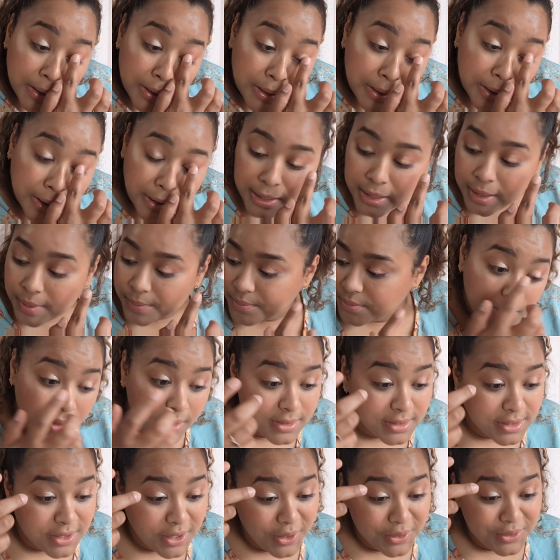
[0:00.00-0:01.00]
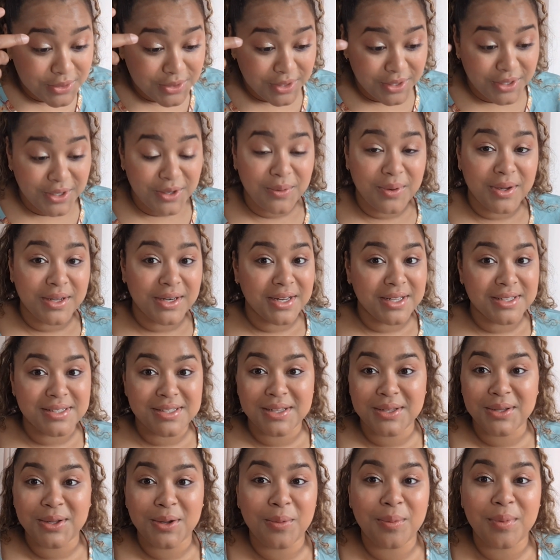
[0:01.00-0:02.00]
the Alter Ego one is a
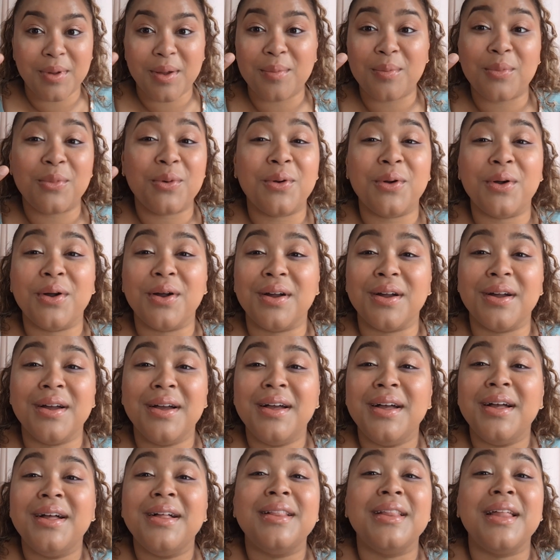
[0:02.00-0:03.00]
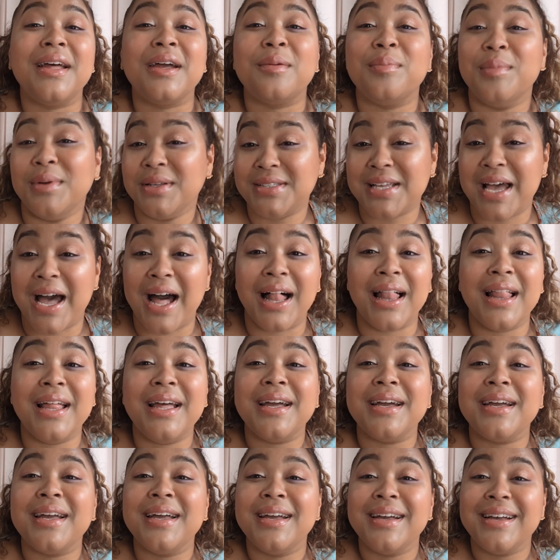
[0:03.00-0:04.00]
little bit more like
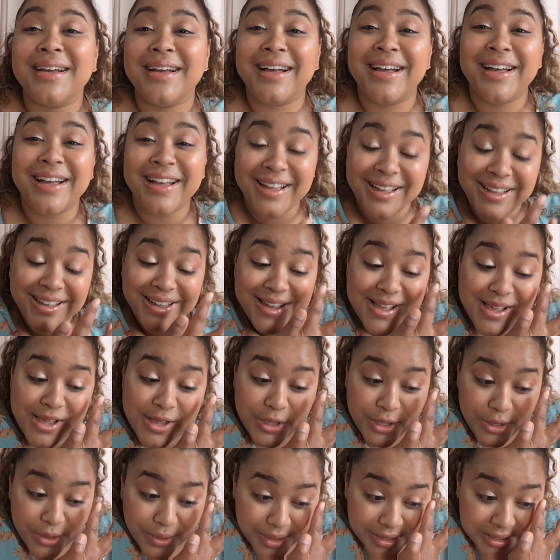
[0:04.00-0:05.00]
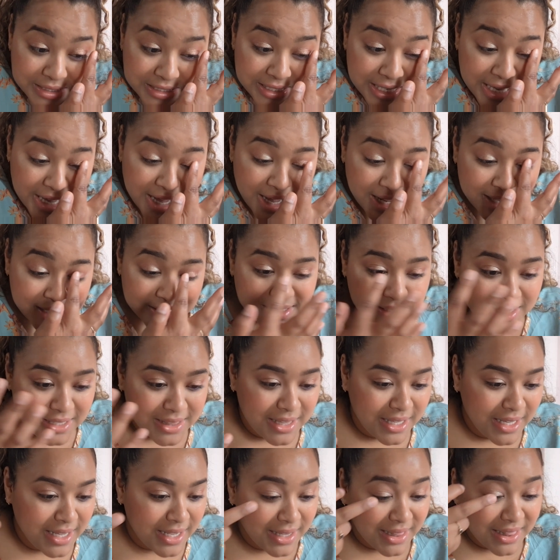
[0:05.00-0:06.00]
metallic. You can see, I honestly
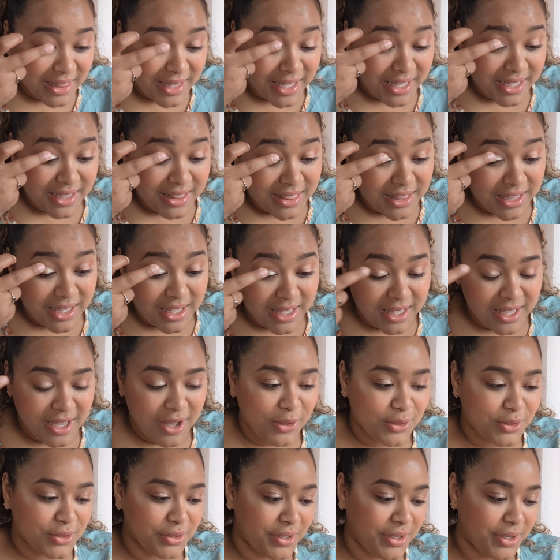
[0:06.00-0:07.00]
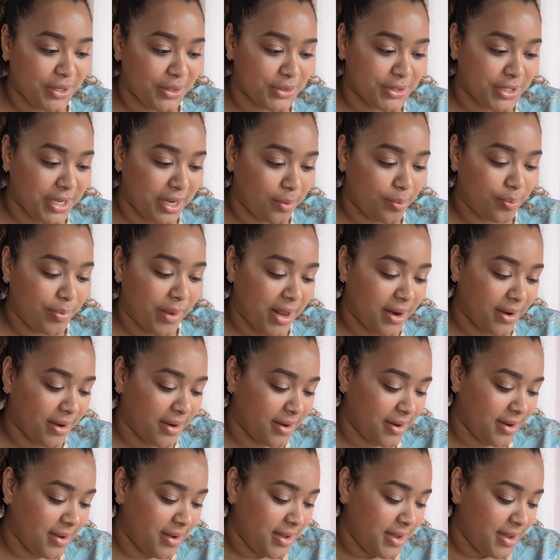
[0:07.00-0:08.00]
think I like the Alter Ego shade
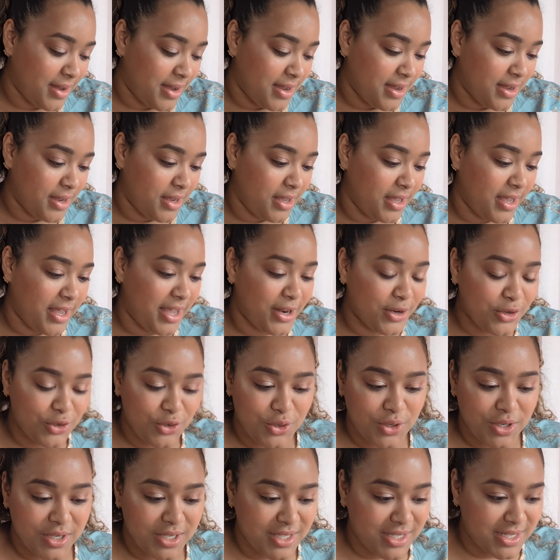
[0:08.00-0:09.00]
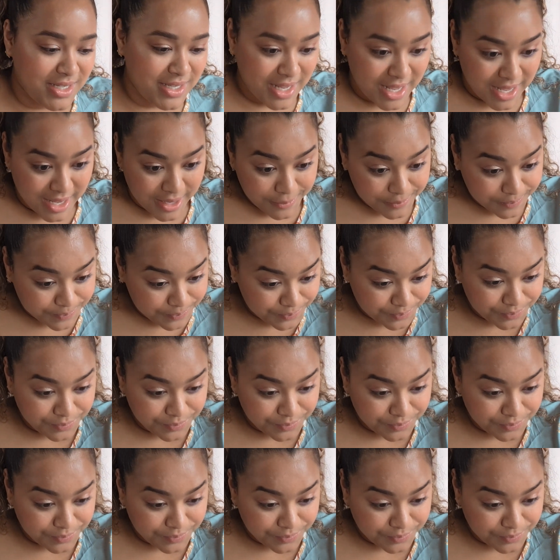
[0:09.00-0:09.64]
better. Interesting.